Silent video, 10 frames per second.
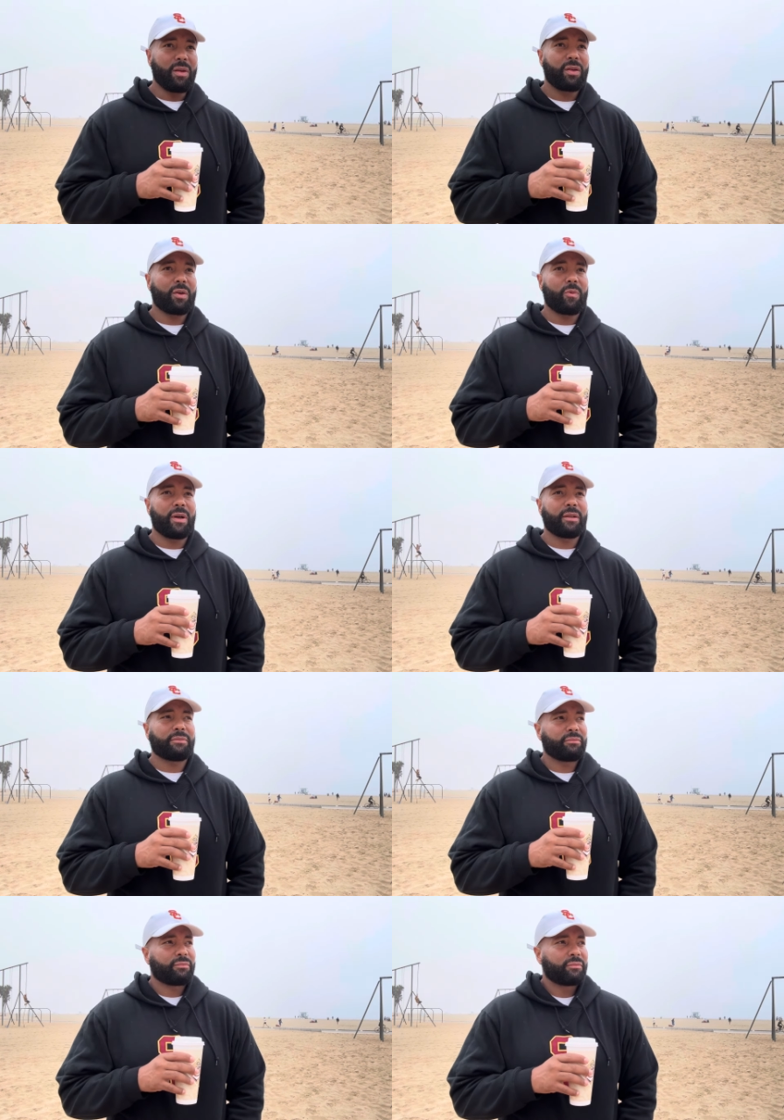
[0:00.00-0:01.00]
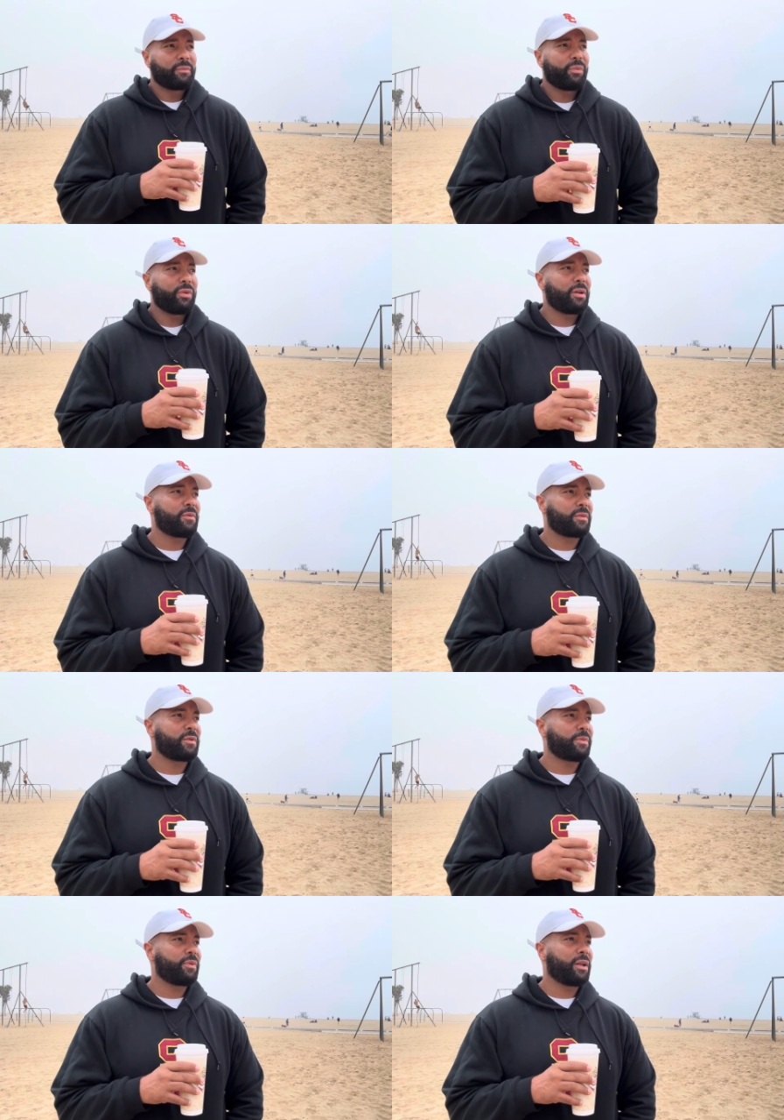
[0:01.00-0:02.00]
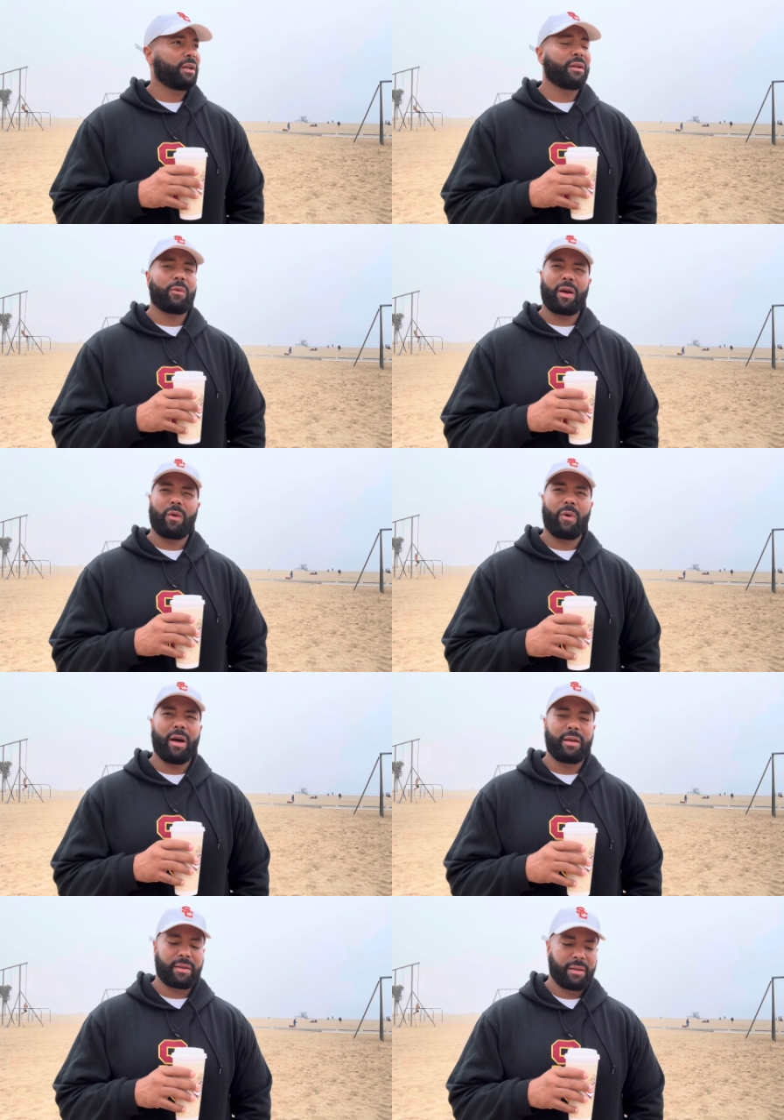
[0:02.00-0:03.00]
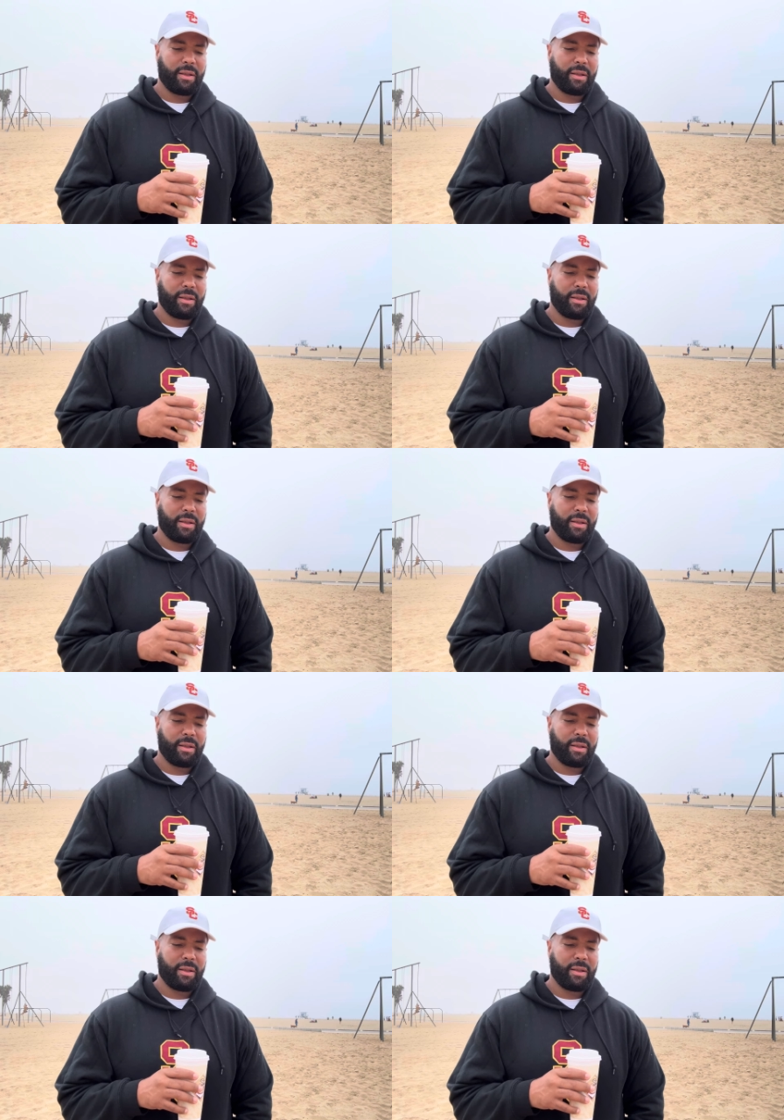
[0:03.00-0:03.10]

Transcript: Year one, pretty was, was pretty good record-wise.